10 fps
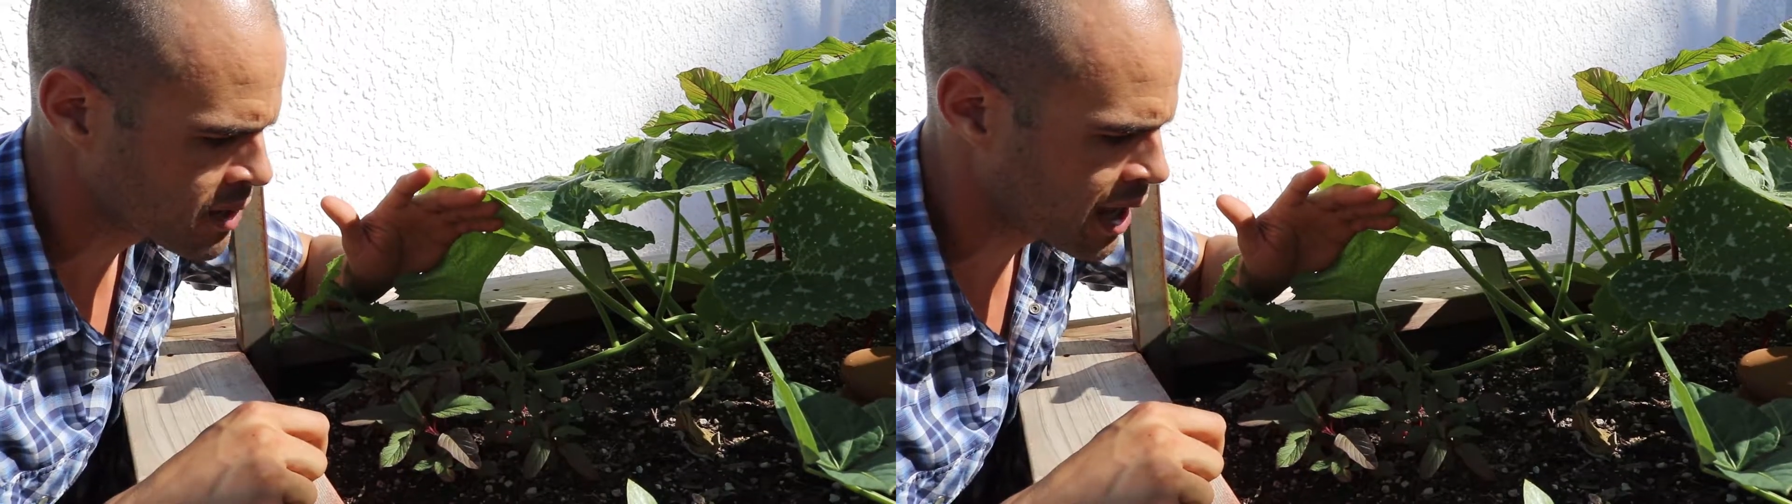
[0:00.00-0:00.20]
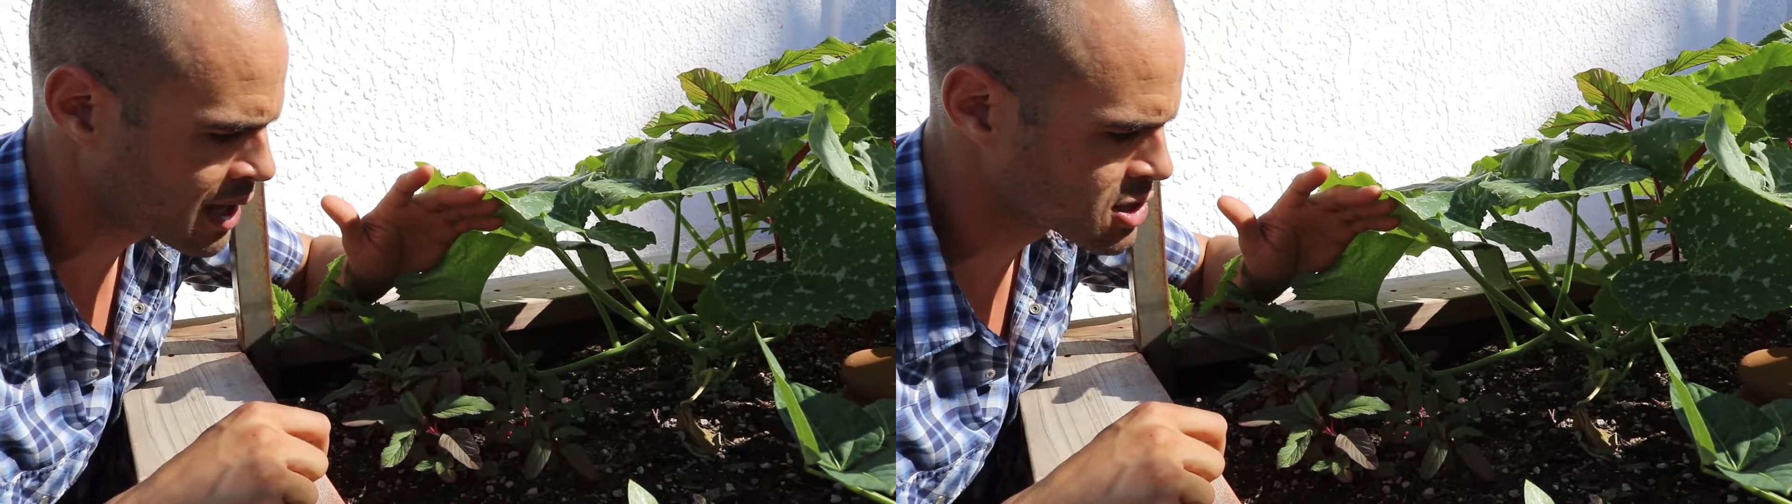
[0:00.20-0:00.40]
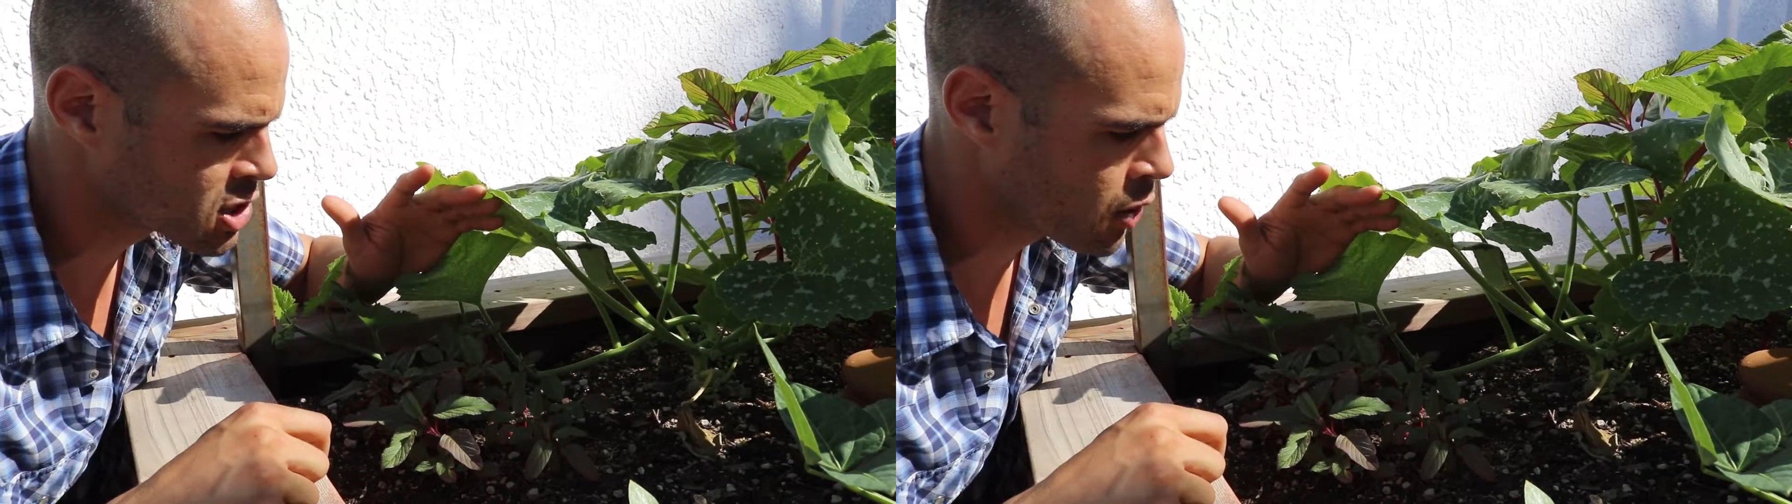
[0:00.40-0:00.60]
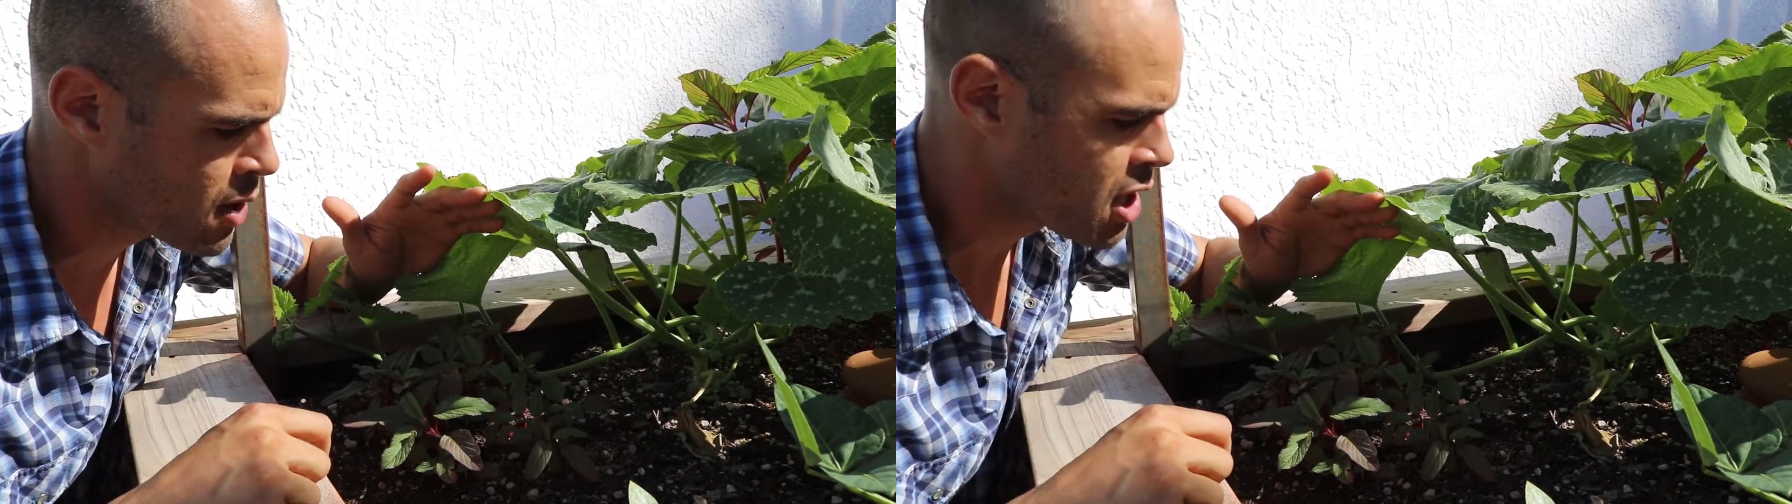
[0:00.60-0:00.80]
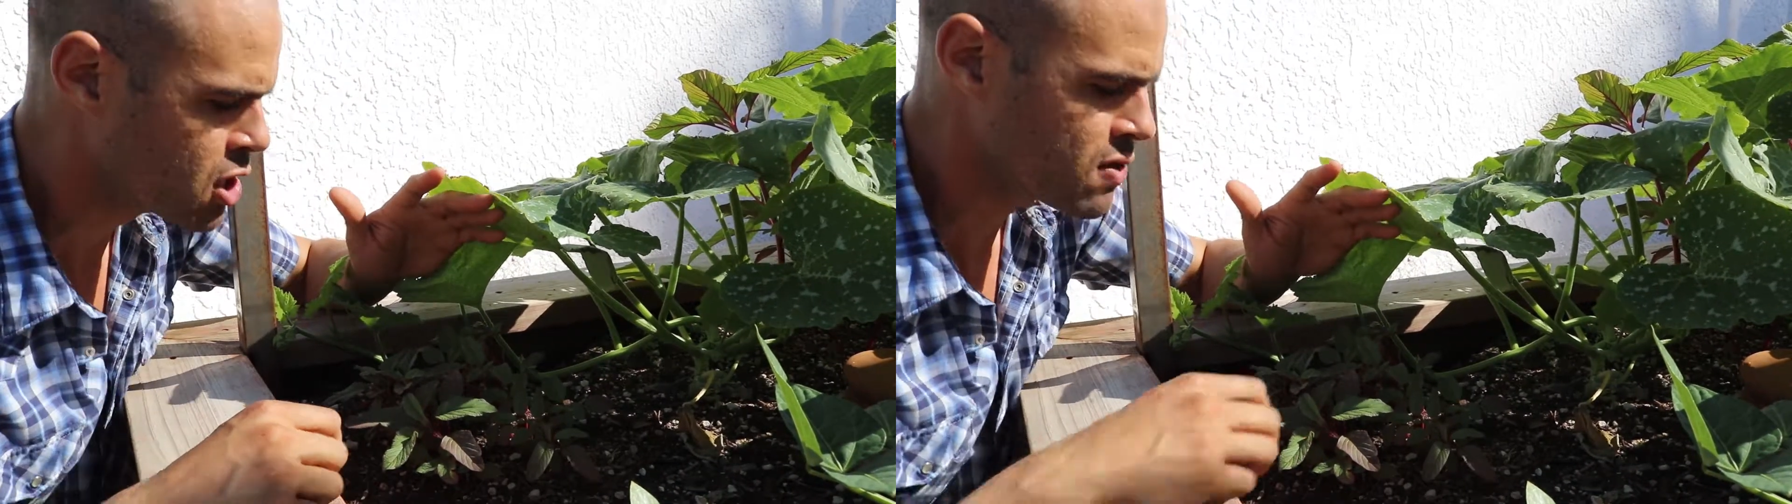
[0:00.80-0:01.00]
And so,
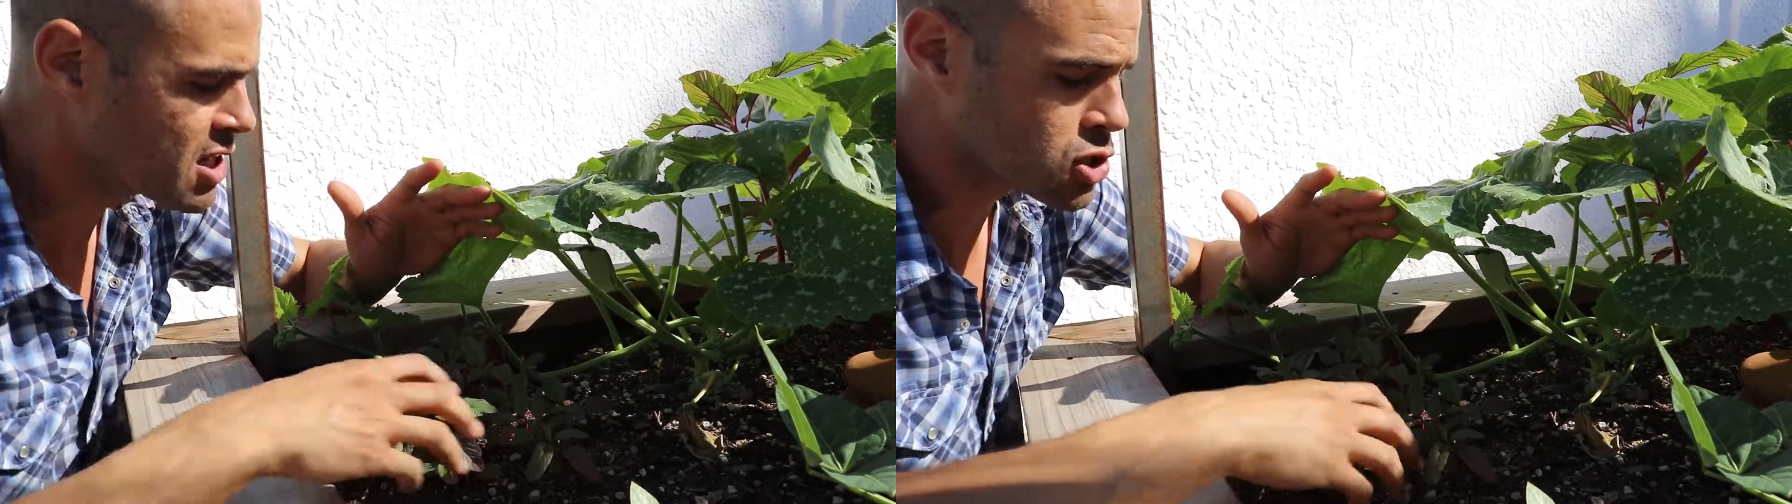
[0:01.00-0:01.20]
these